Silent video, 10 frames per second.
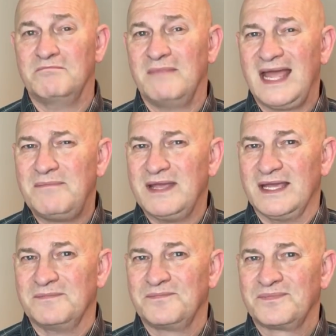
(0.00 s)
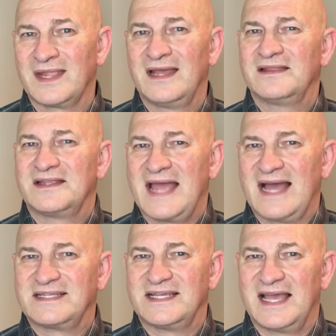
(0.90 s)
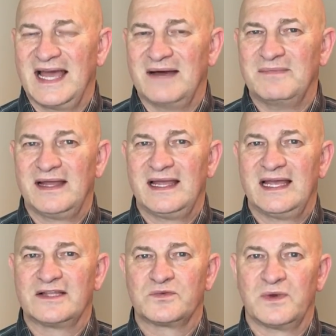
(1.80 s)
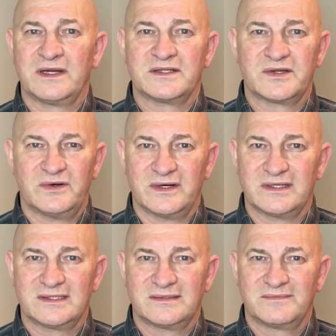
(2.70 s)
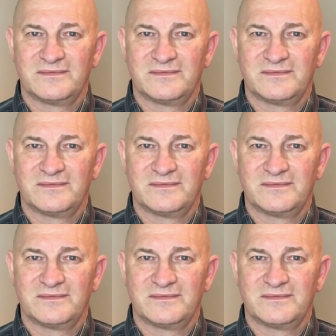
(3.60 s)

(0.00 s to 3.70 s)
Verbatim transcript: Maybe the taxi cab has run its course.